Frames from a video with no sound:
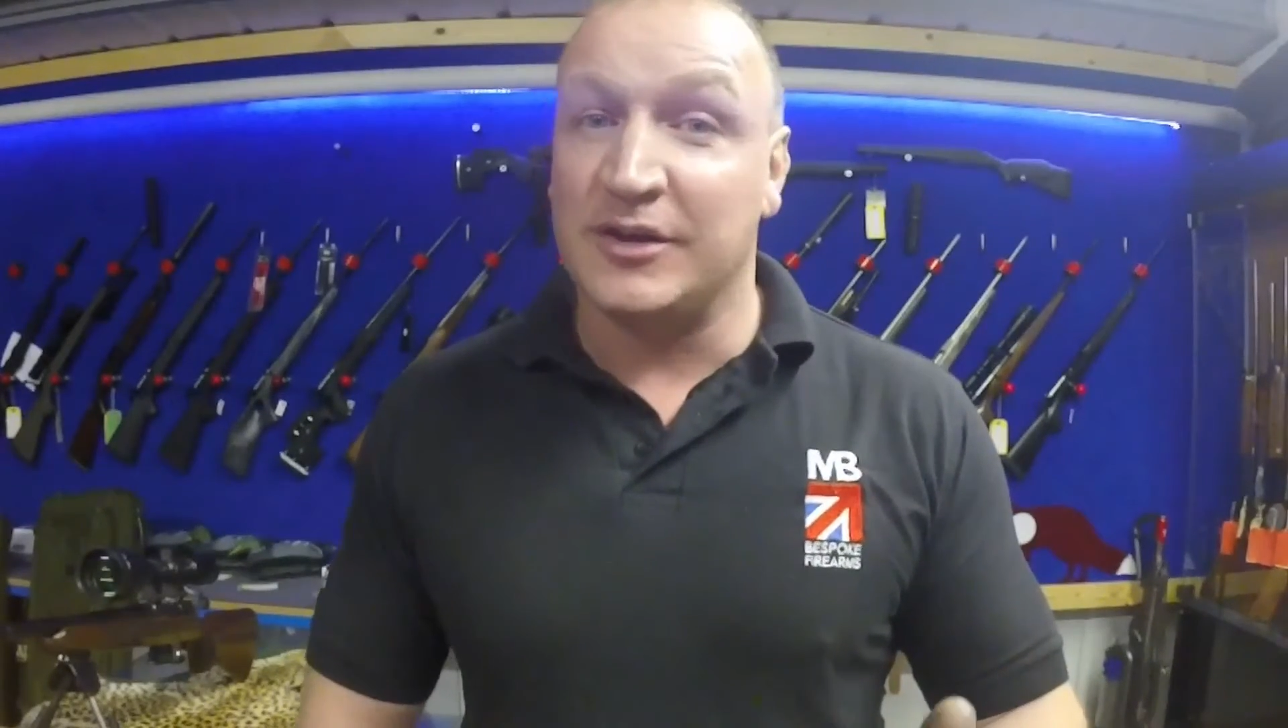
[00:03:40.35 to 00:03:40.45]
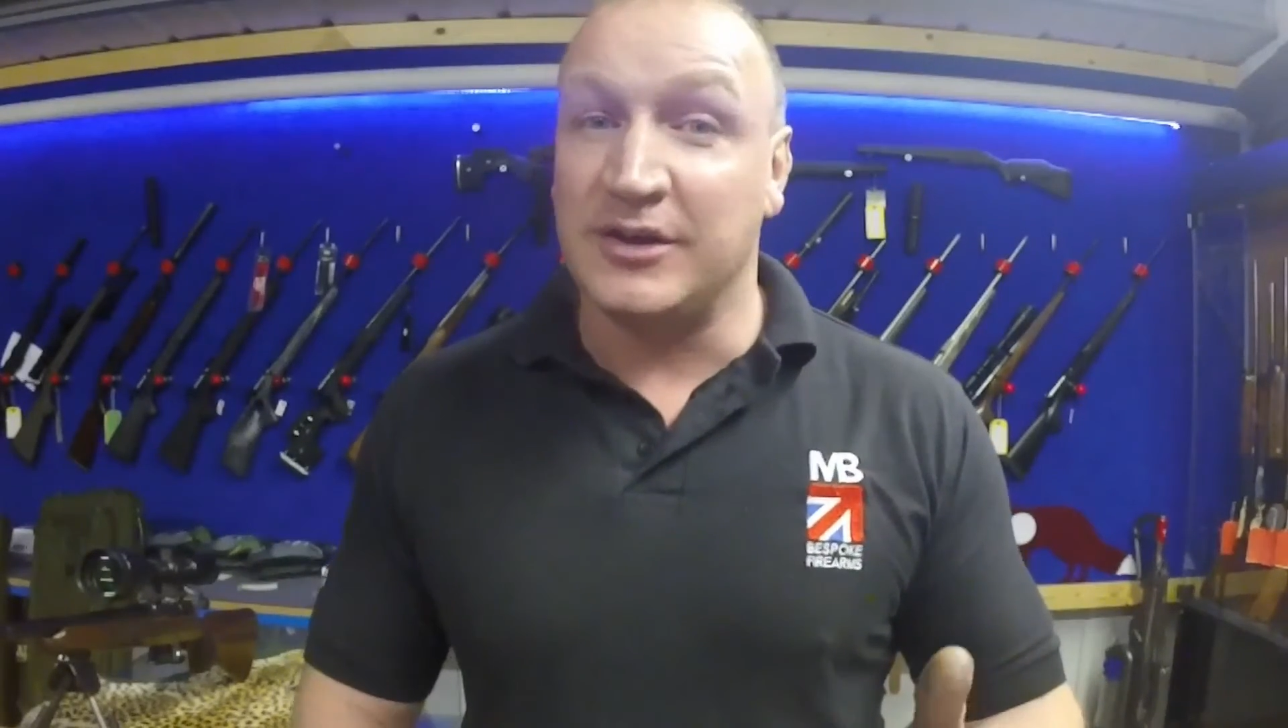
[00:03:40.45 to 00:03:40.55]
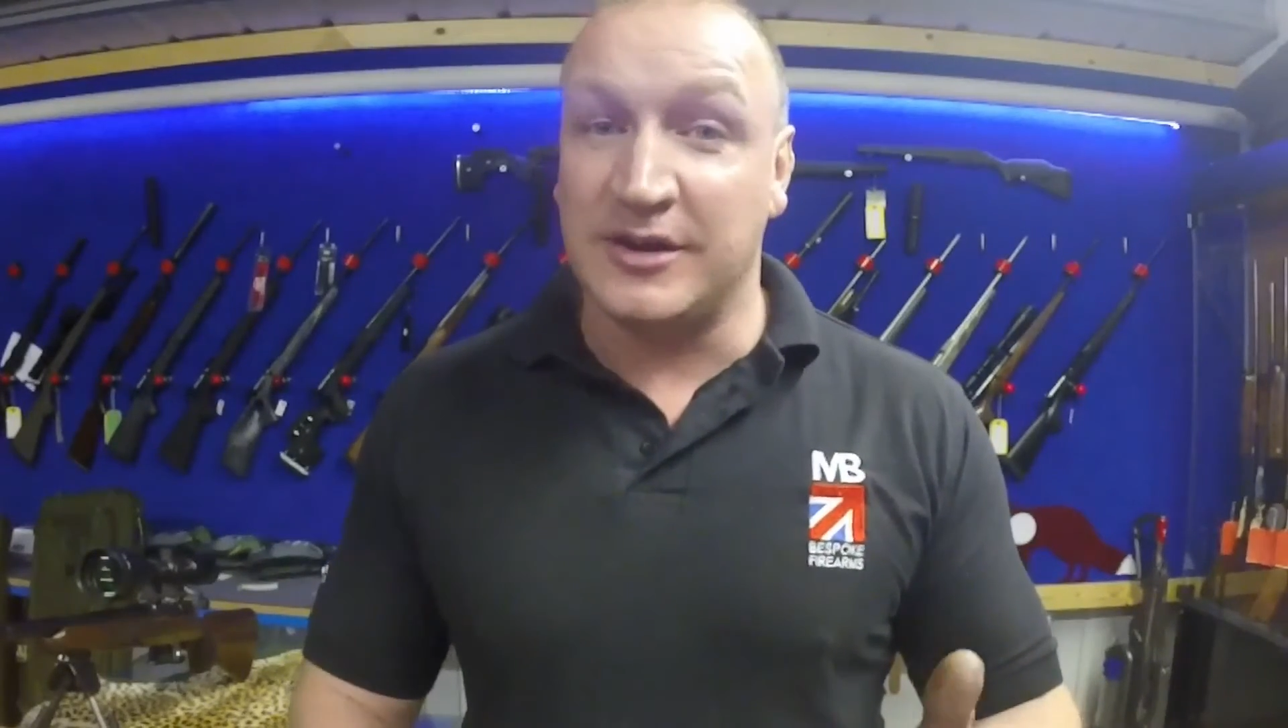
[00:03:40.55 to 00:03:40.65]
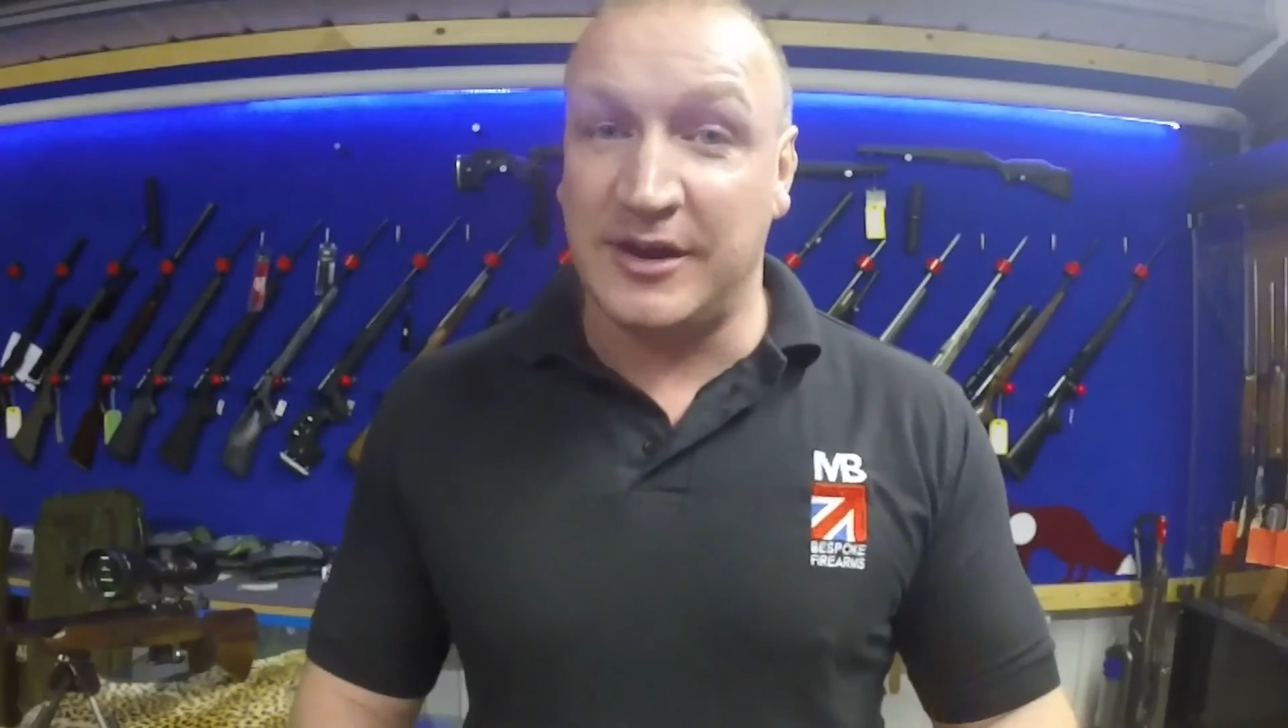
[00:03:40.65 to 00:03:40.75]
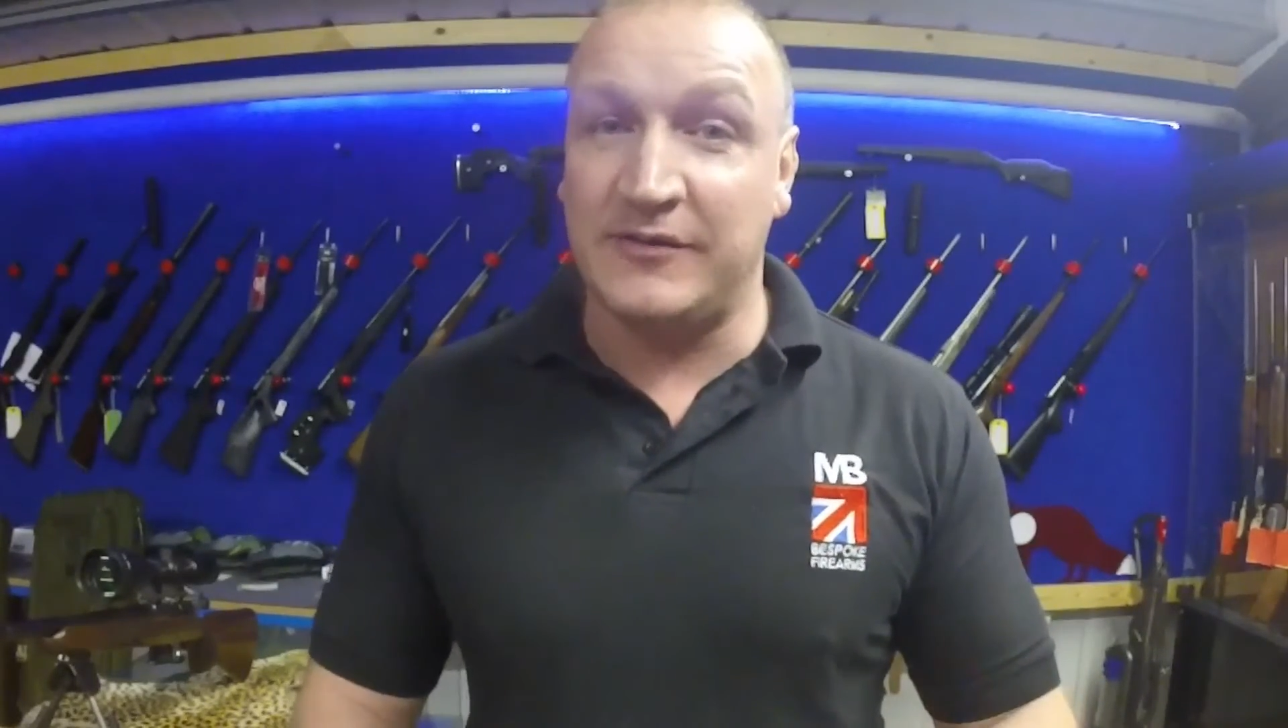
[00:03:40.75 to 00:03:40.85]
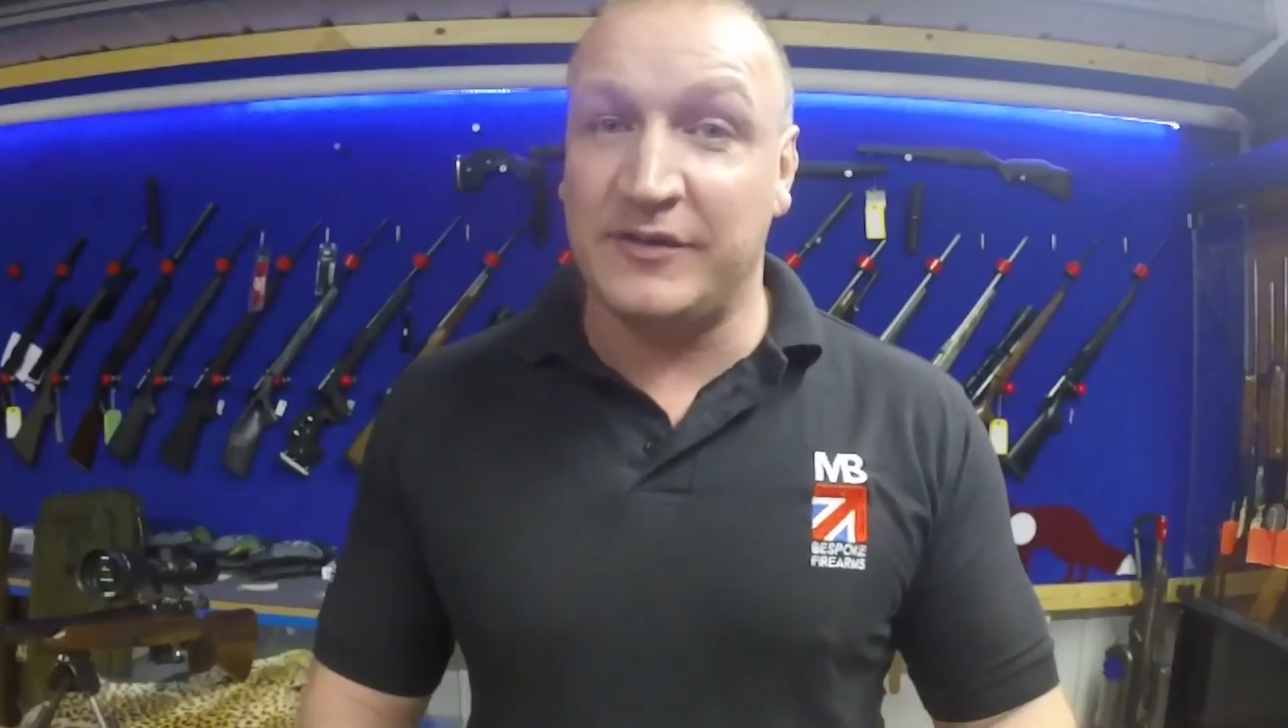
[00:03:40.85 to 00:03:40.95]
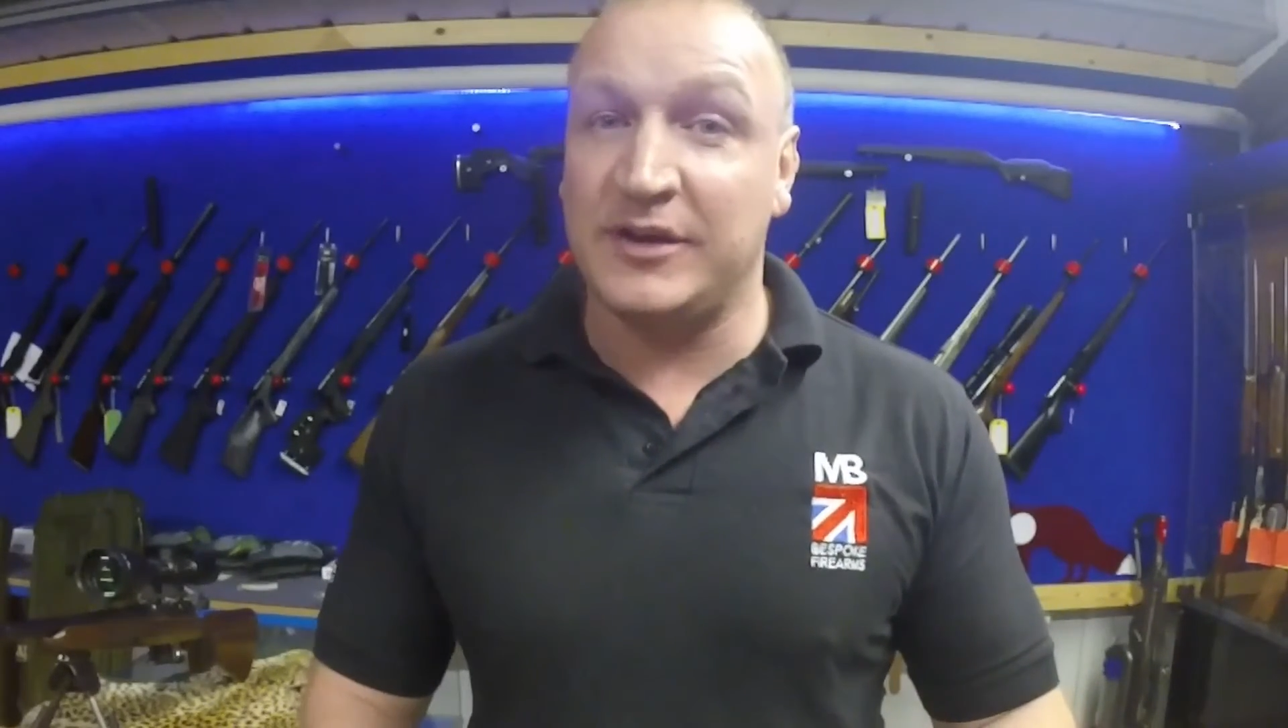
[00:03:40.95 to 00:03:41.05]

you're never